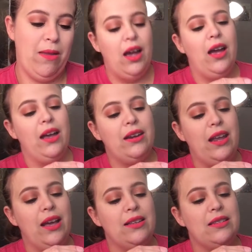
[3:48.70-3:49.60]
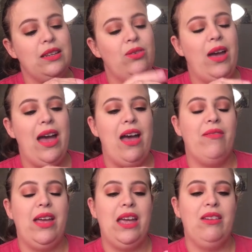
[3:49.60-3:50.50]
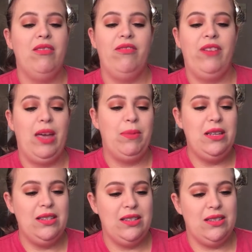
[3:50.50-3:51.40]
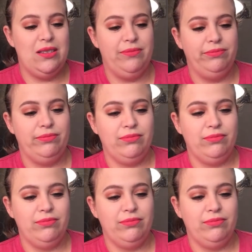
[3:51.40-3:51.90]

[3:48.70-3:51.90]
Next you have Infamous.